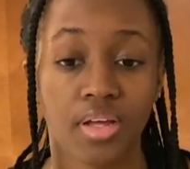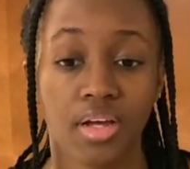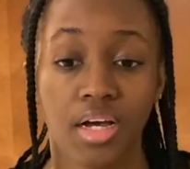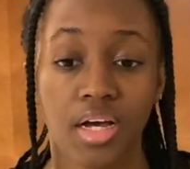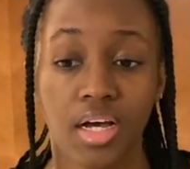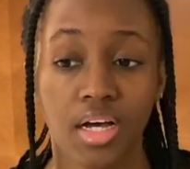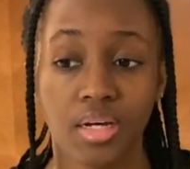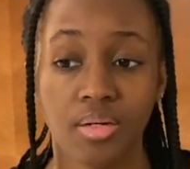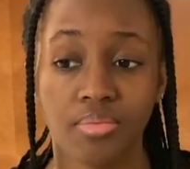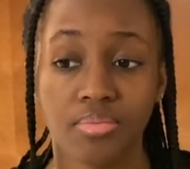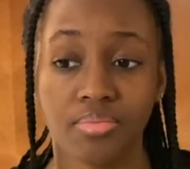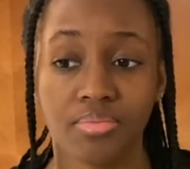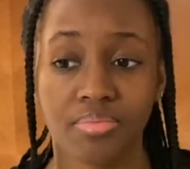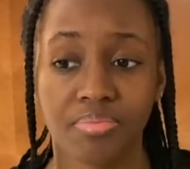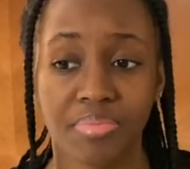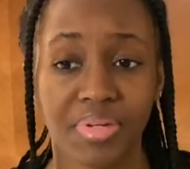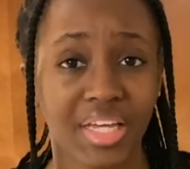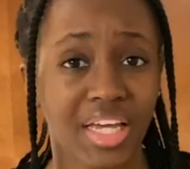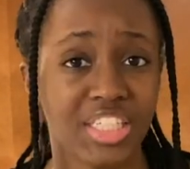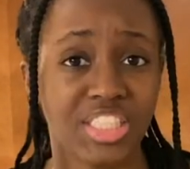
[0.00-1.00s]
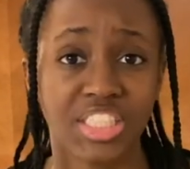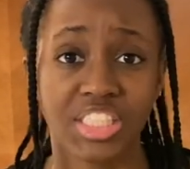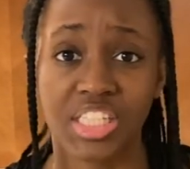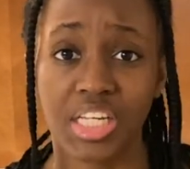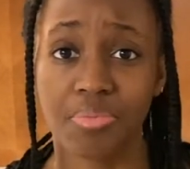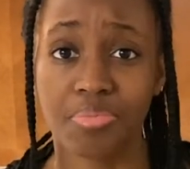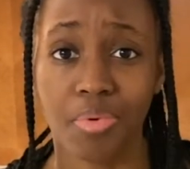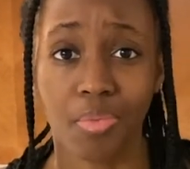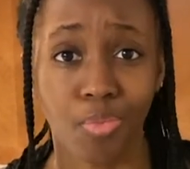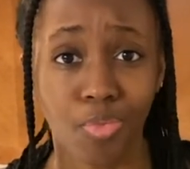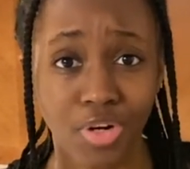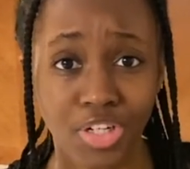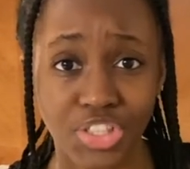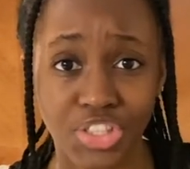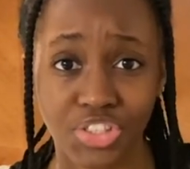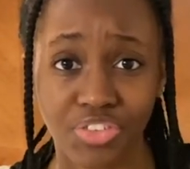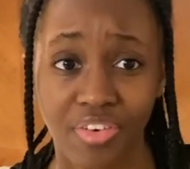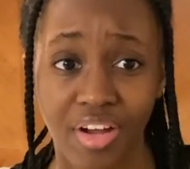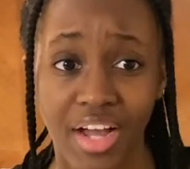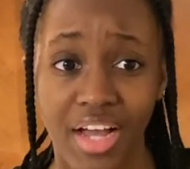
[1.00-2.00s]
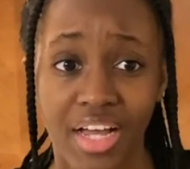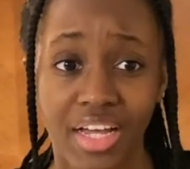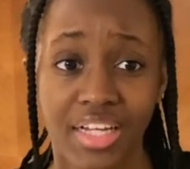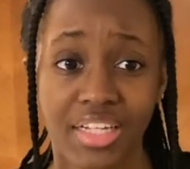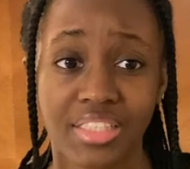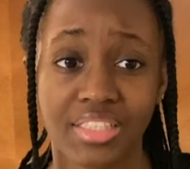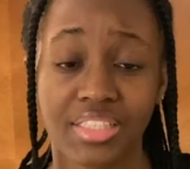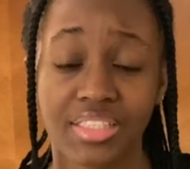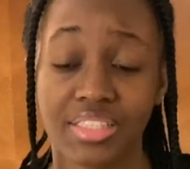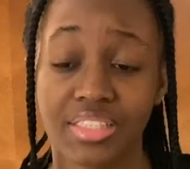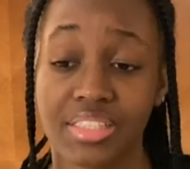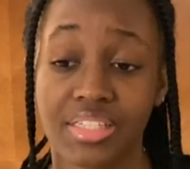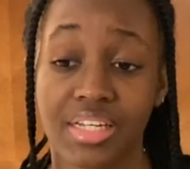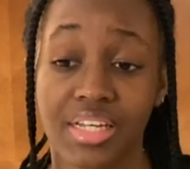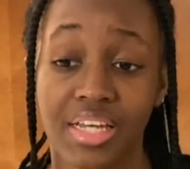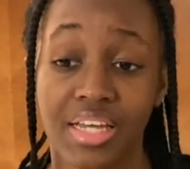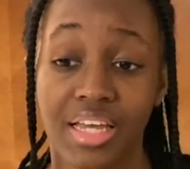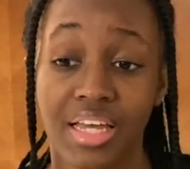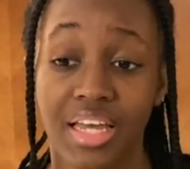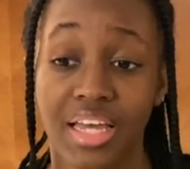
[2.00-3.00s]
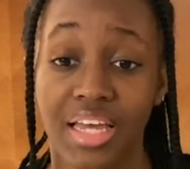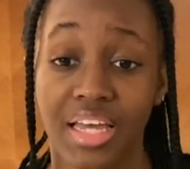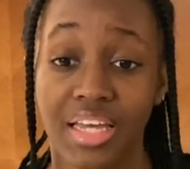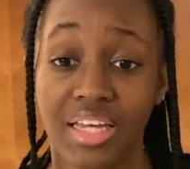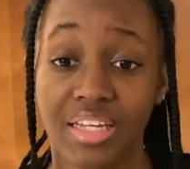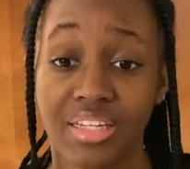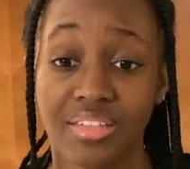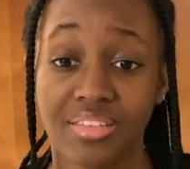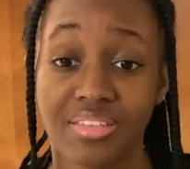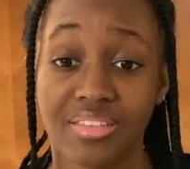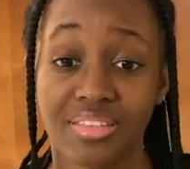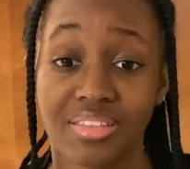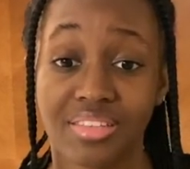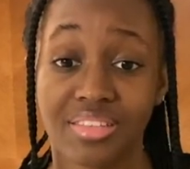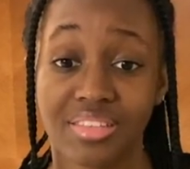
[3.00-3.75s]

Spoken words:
But yeah, just keep it moisturized and